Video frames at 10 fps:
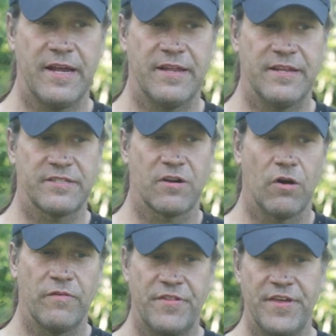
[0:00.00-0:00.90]
this
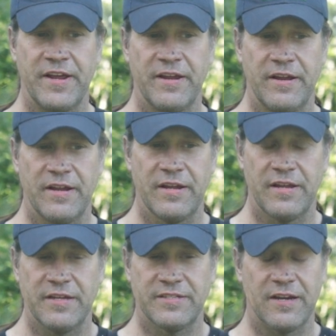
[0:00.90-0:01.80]
COVID thing
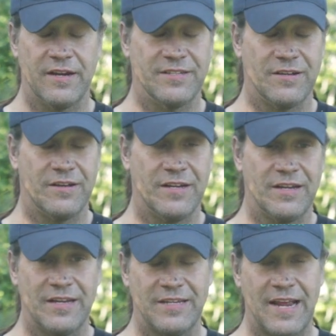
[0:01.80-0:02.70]
is
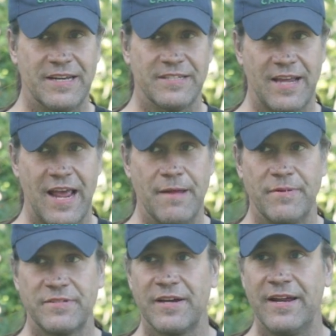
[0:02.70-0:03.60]
I hate to say it,
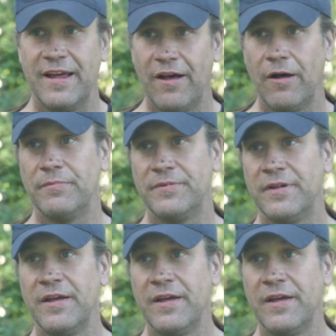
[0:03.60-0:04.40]
but it's kind of helped